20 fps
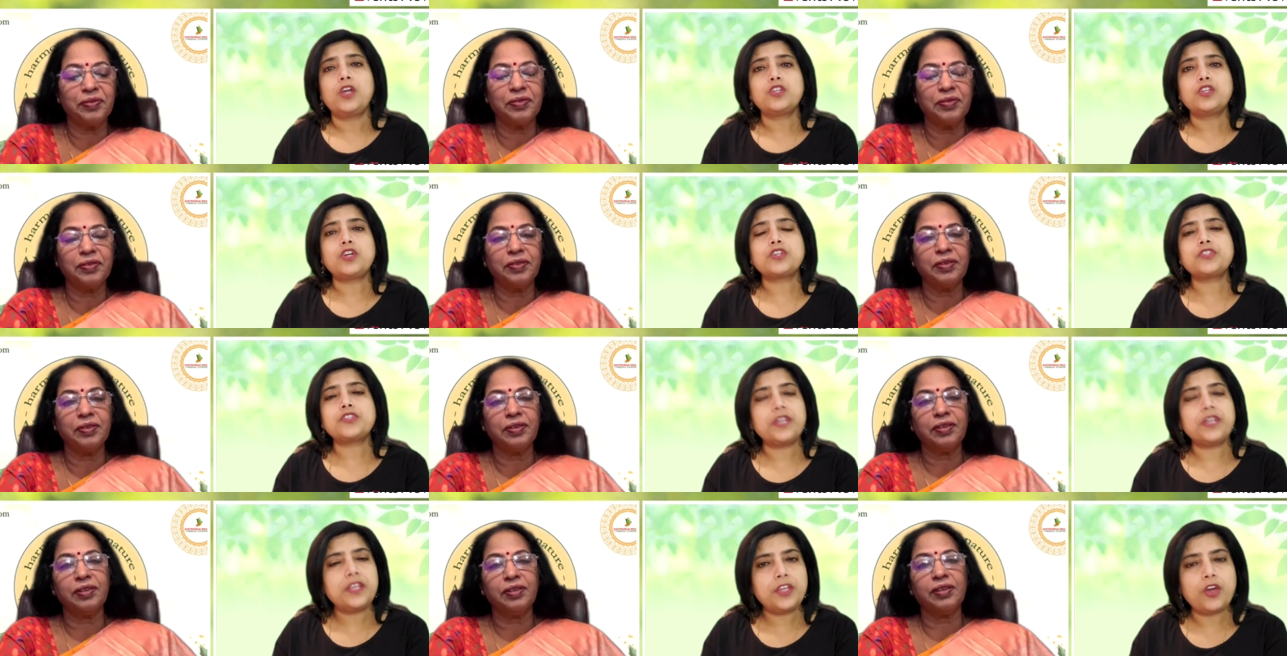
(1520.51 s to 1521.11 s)

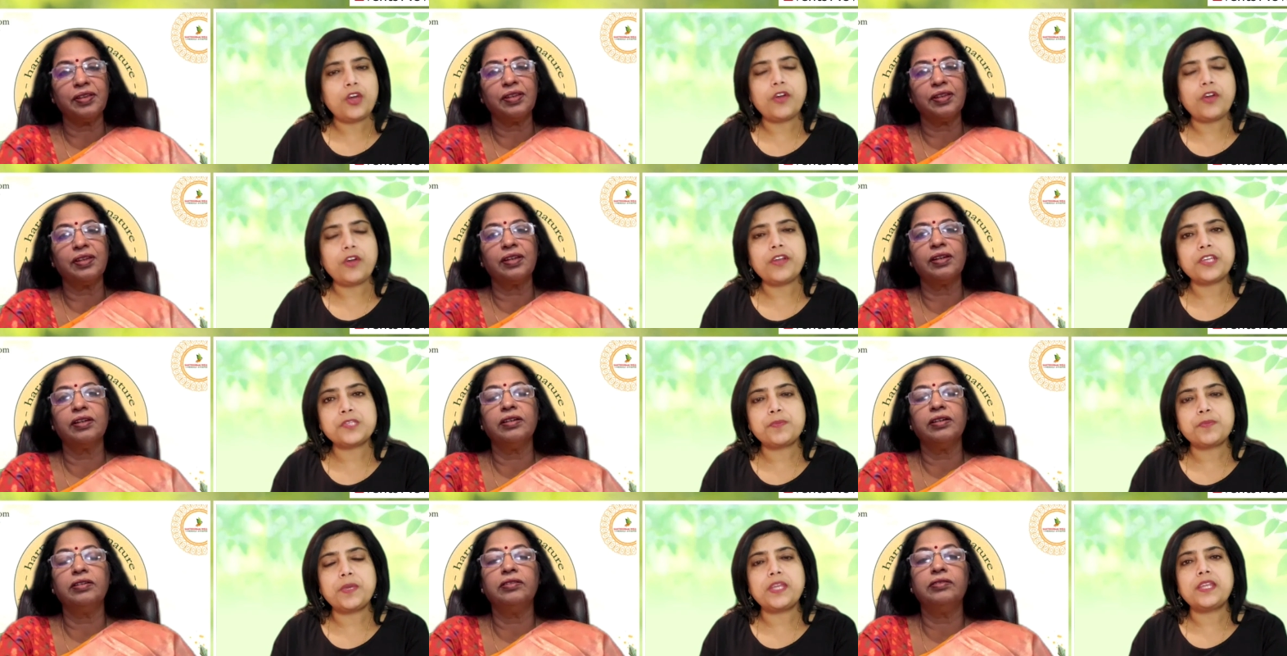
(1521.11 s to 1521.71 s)
Speaker 1: Doctor, in your
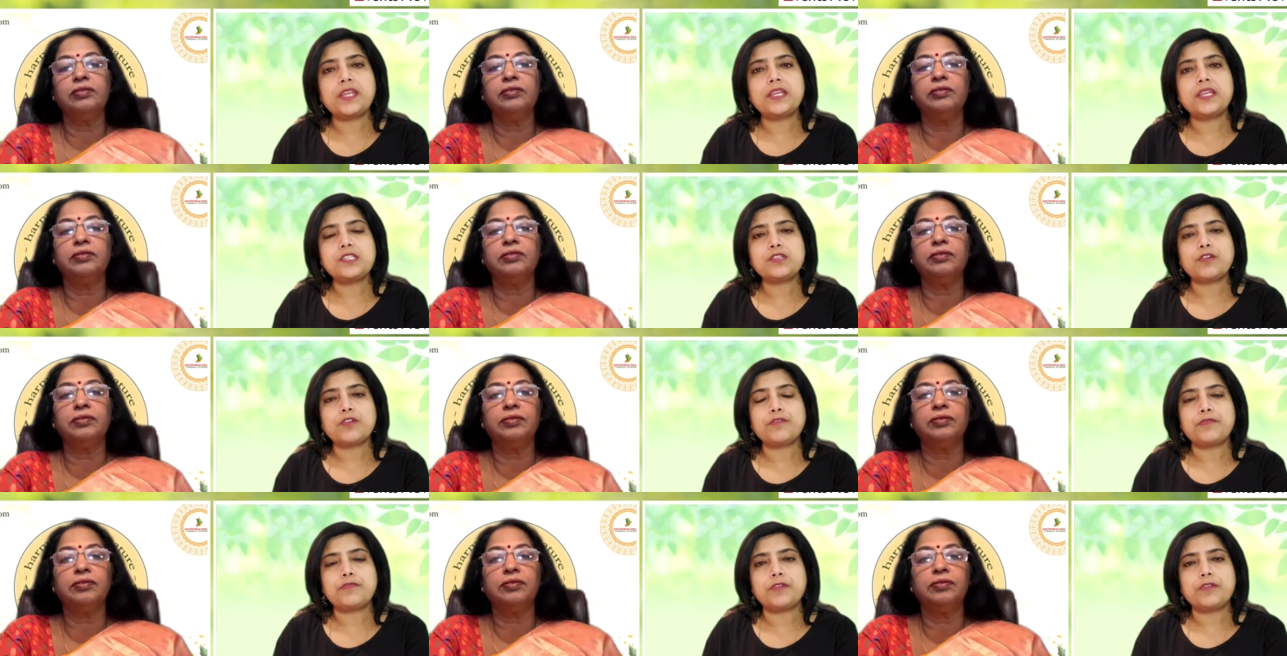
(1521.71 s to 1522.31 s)
experience
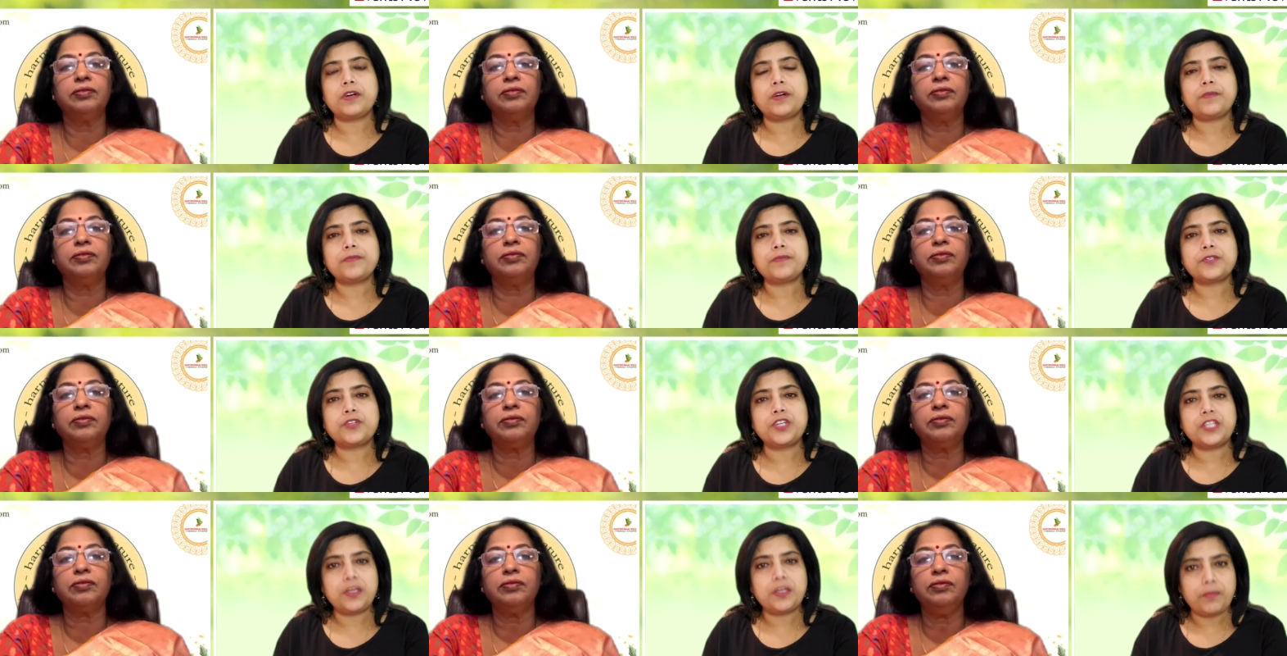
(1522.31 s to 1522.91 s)
of um,
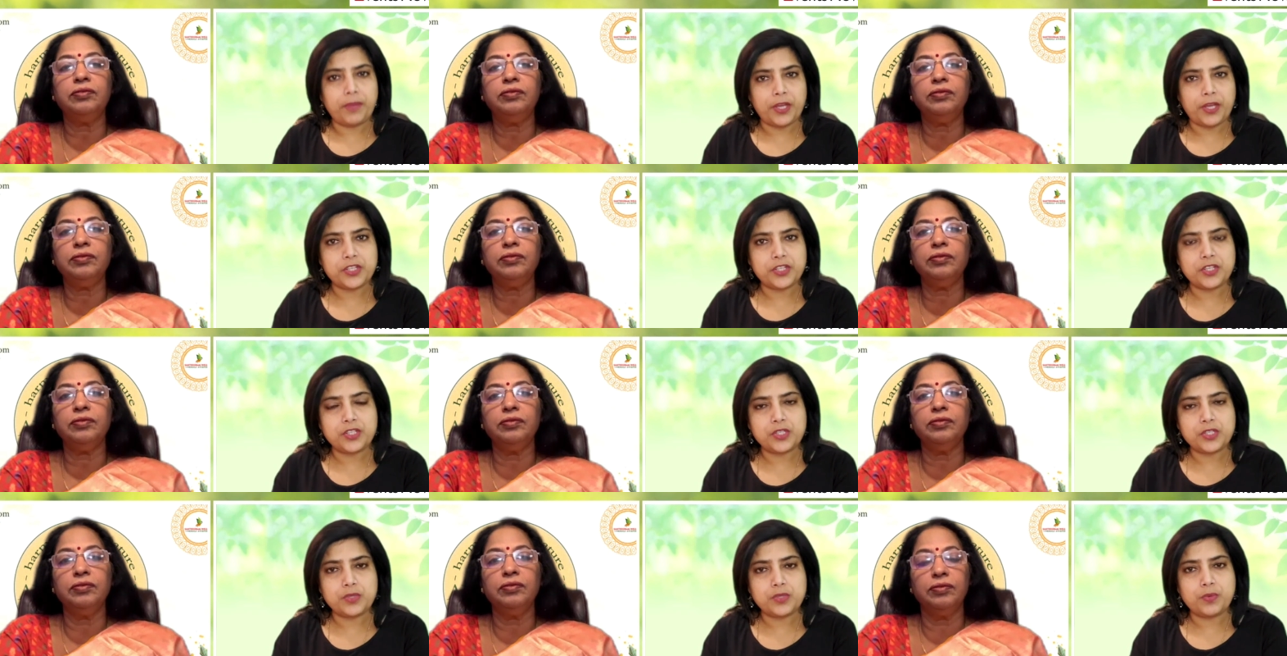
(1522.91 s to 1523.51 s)
treating
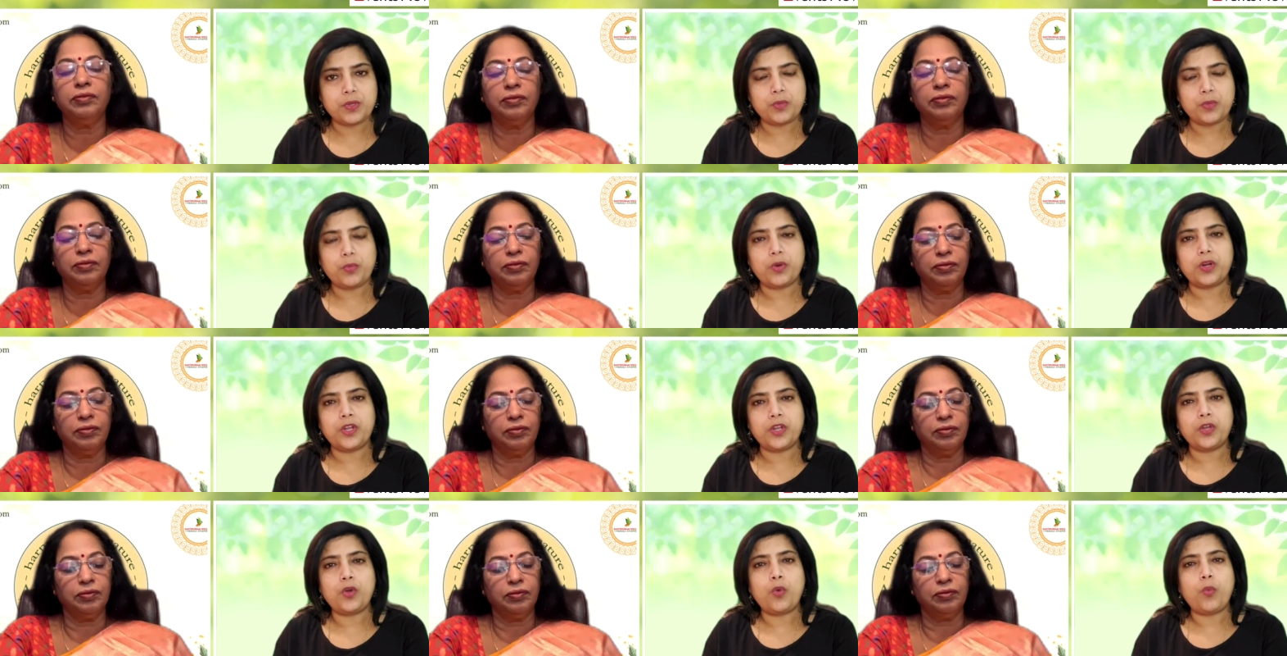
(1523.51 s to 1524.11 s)
patients with
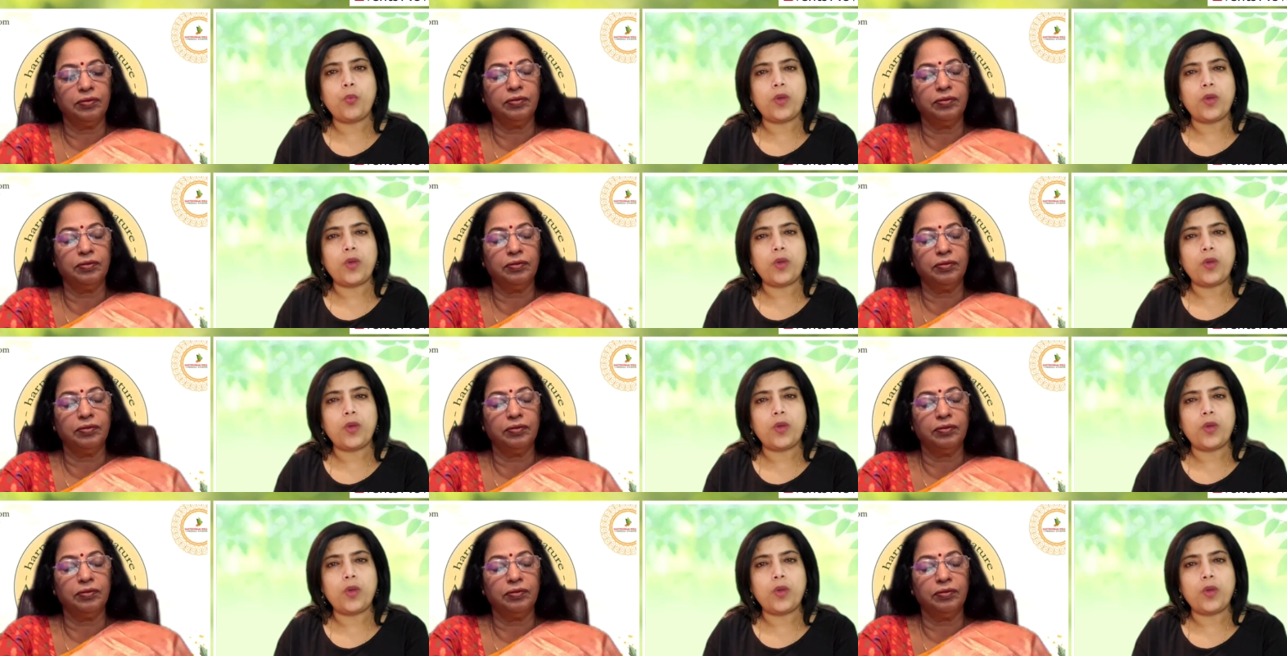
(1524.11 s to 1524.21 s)
vertigo,